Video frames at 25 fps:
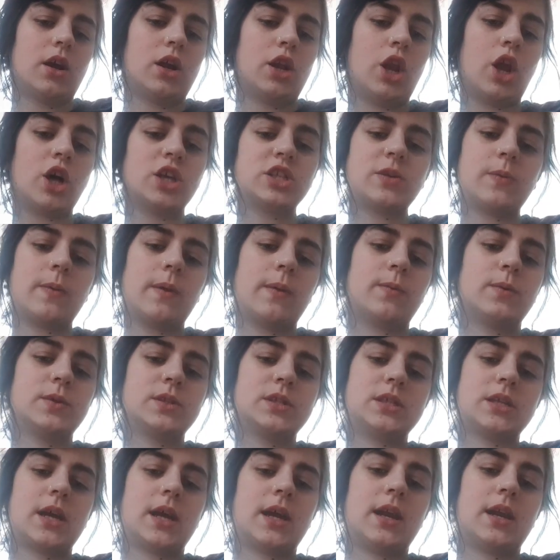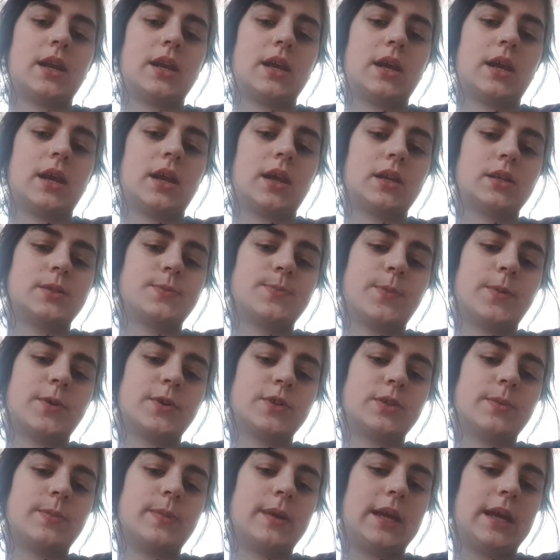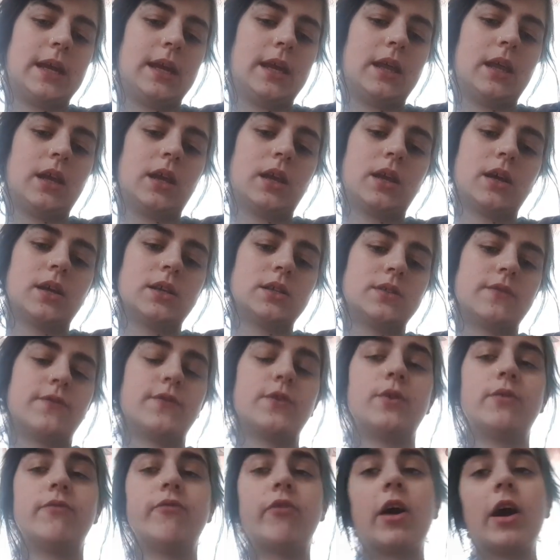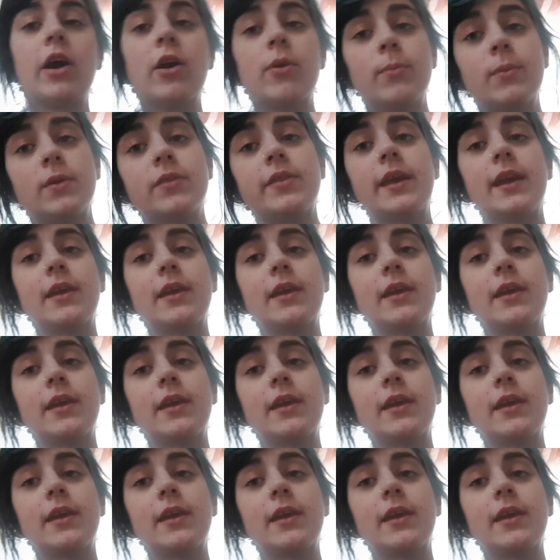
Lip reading: lots of people said it's possibly because of the new environment.